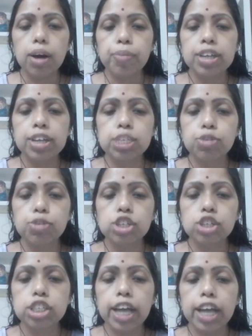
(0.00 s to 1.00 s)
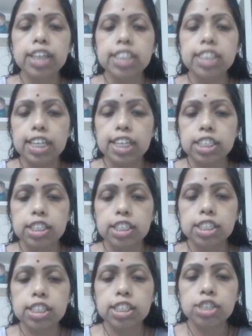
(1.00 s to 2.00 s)
distributions can change.
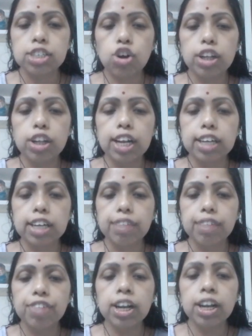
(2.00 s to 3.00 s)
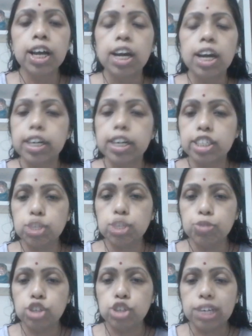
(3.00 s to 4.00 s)
This is called the electric field
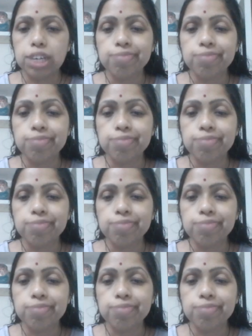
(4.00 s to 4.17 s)
distribution.